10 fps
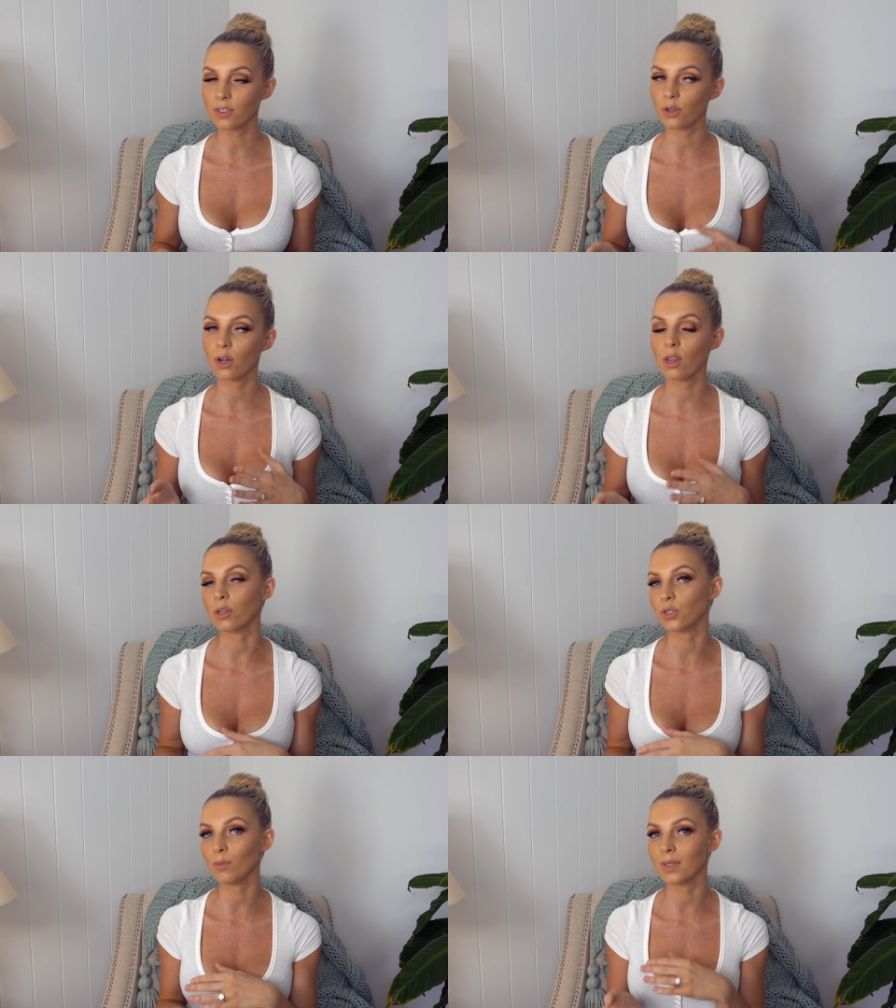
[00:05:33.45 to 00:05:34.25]
So
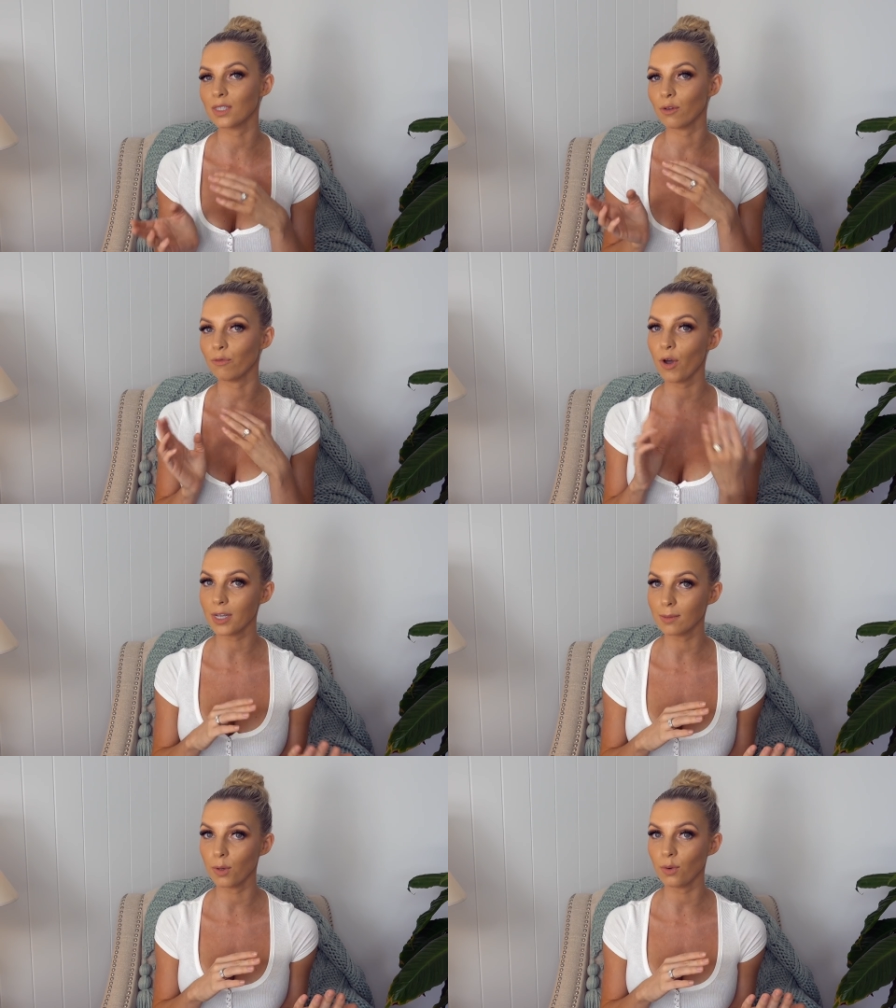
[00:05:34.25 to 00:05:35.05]
colostrum is the
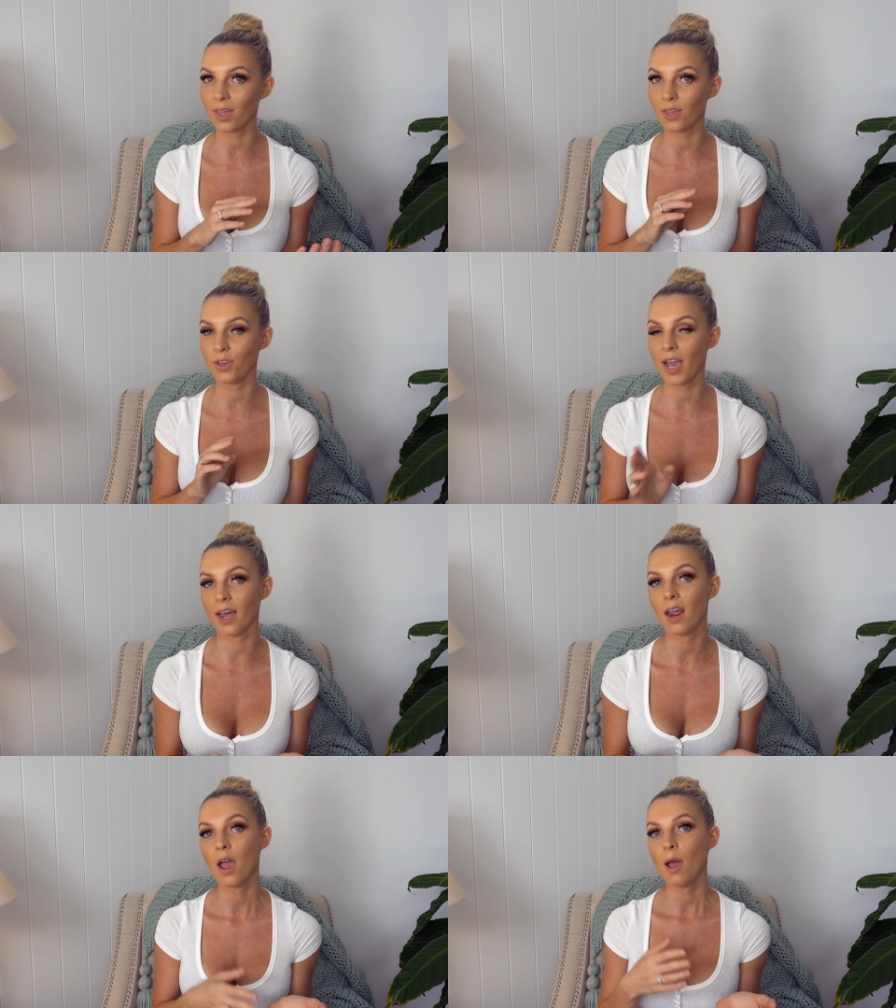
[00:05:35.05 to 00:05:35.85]
first milk that you
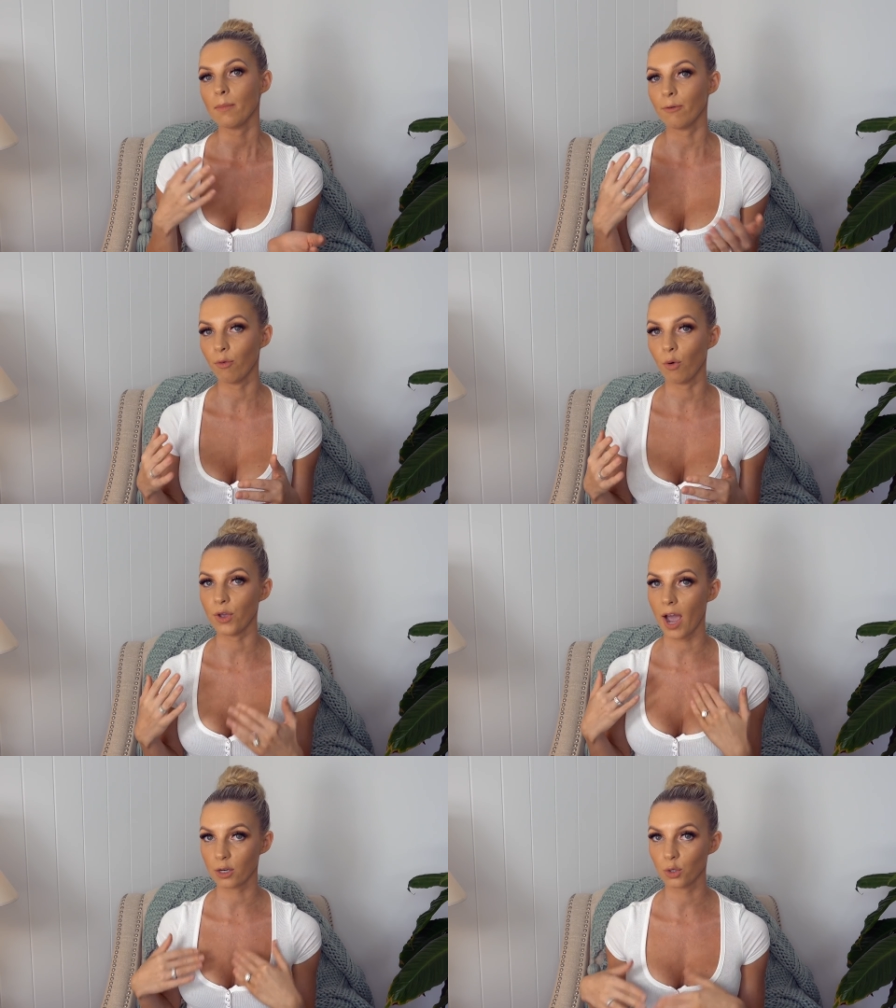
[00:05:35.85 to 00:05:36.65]
get before
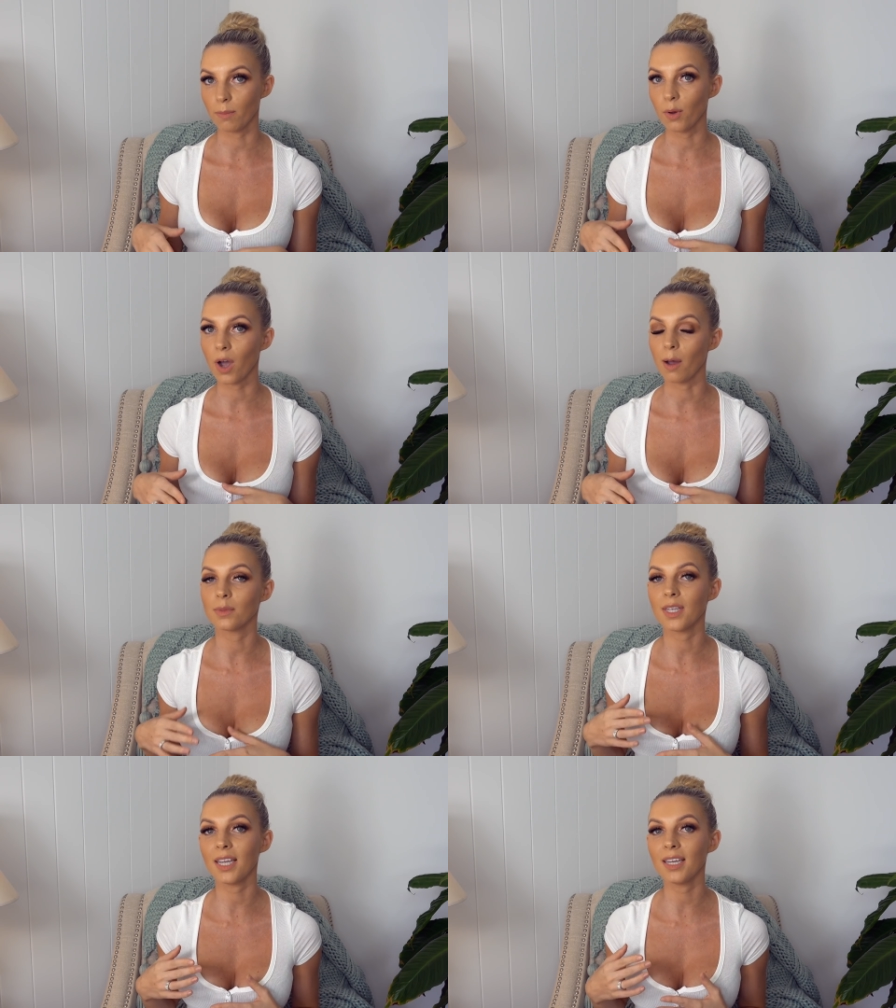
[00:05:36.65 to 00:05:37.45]
your actual milk
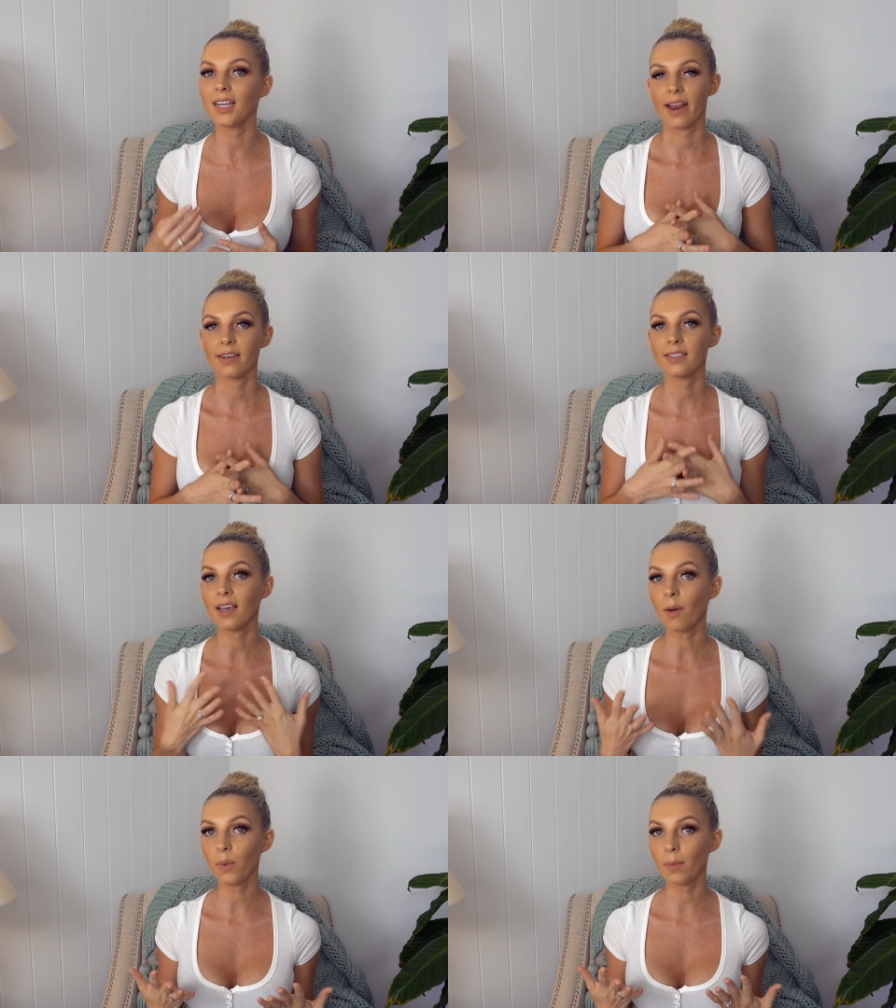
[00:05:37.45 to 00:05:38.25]
comes in and
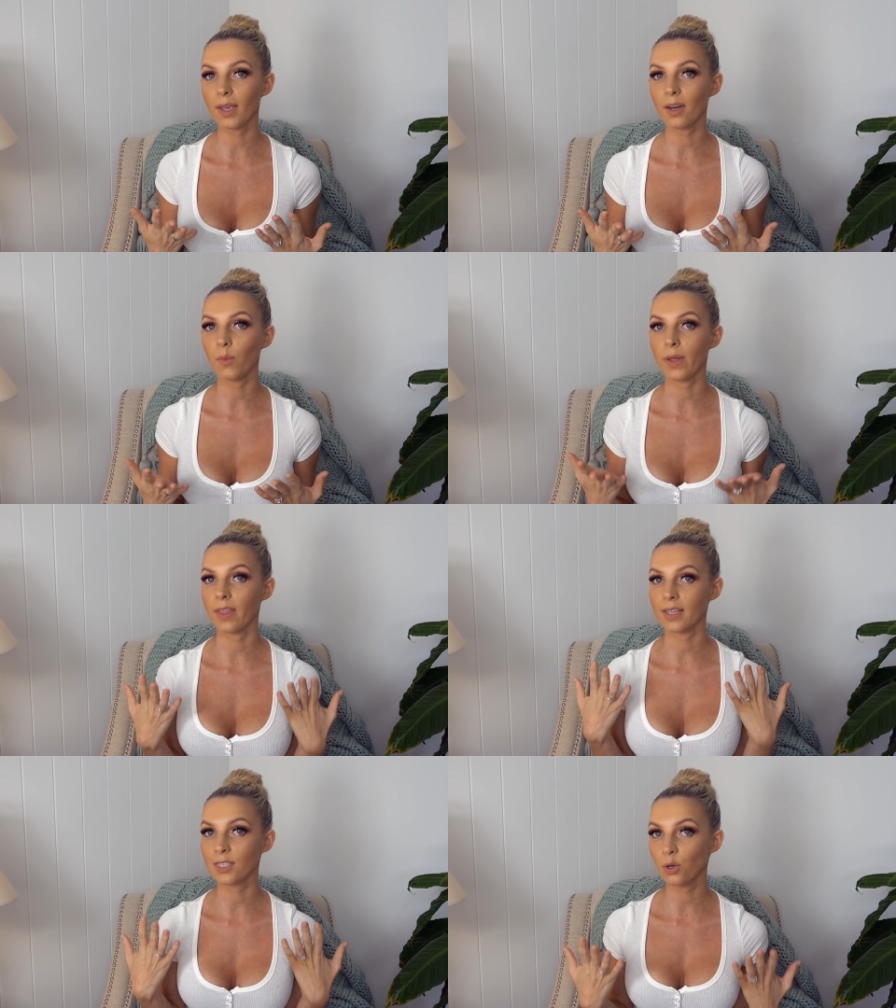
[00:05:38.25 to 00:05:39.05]
some women when
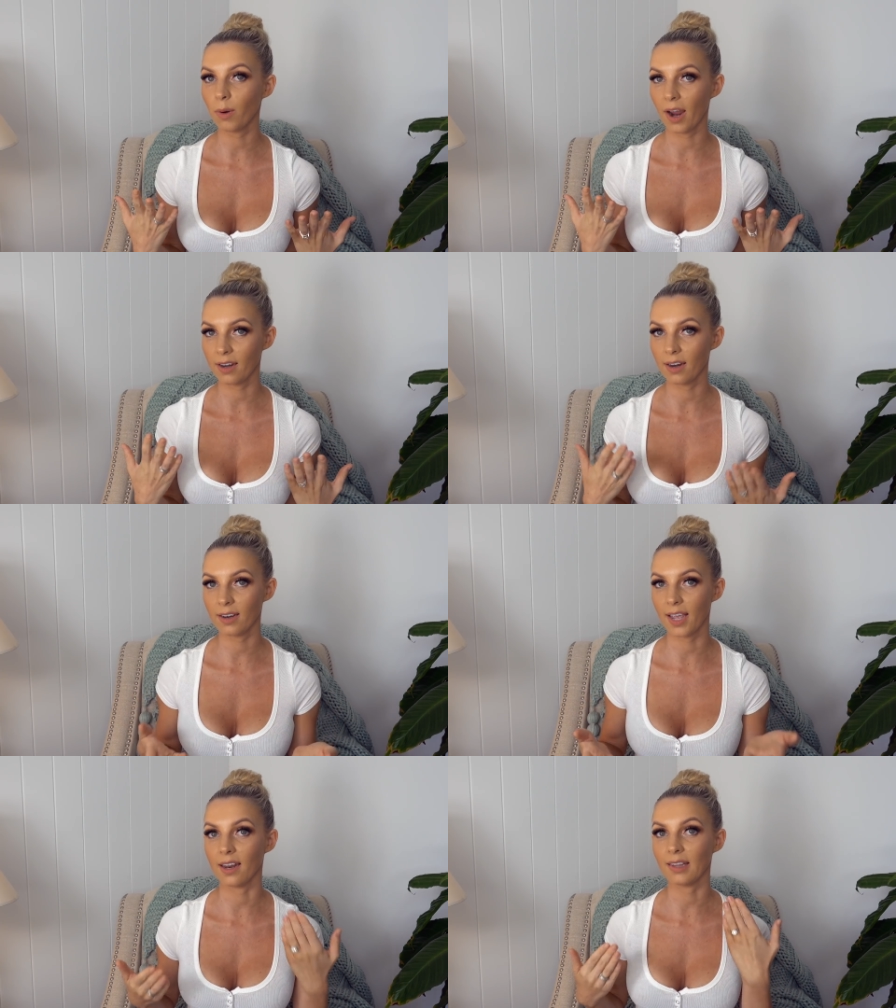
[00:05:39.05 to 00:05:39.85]
they're still
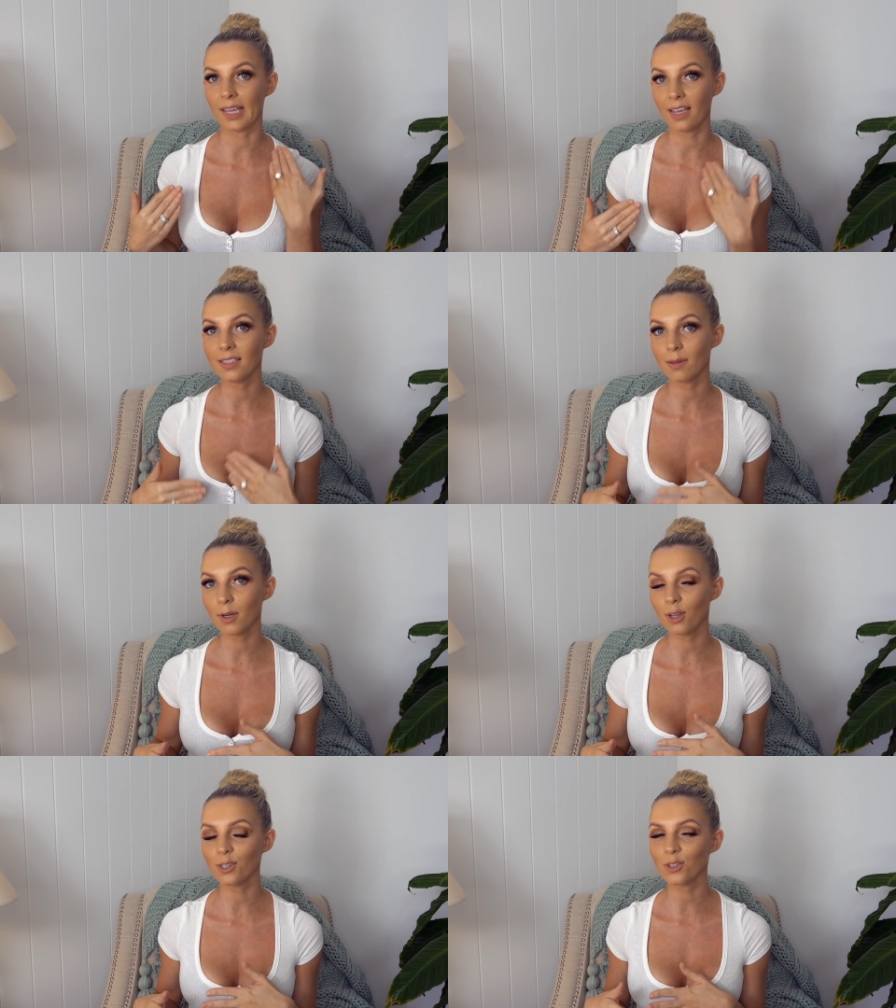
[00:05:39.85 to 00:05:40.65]
pregnant can leak
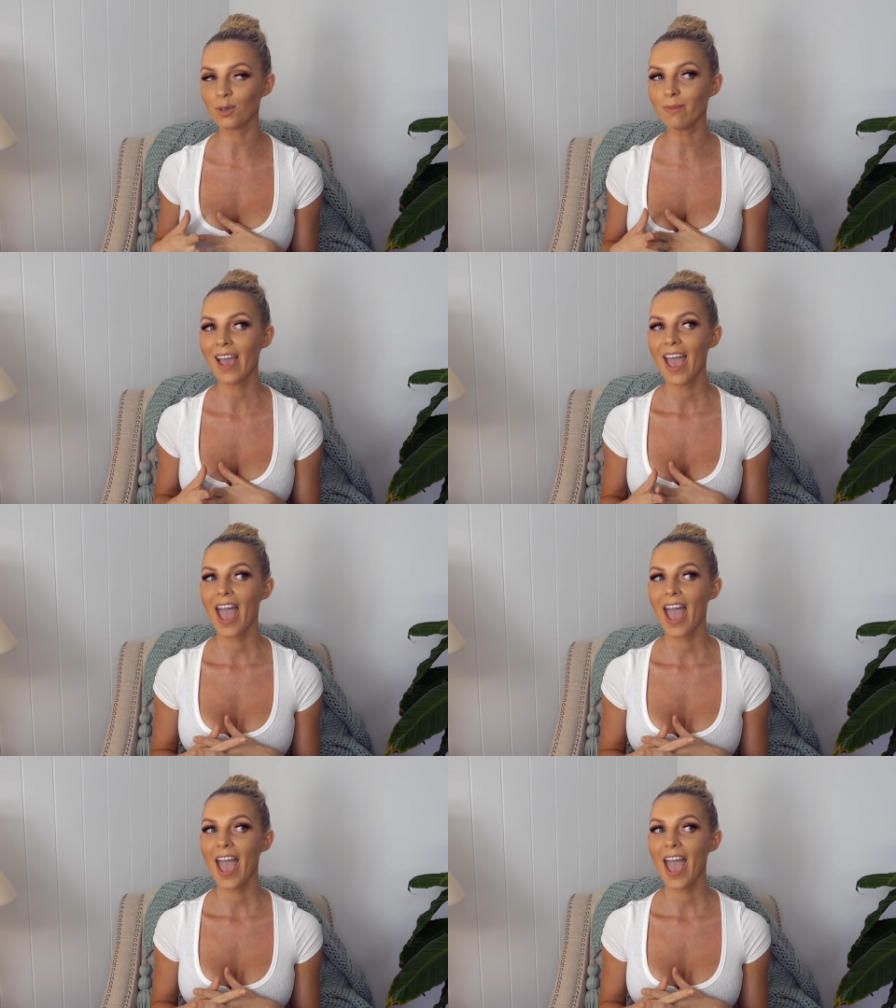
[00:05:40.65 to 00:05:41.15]
some colostrum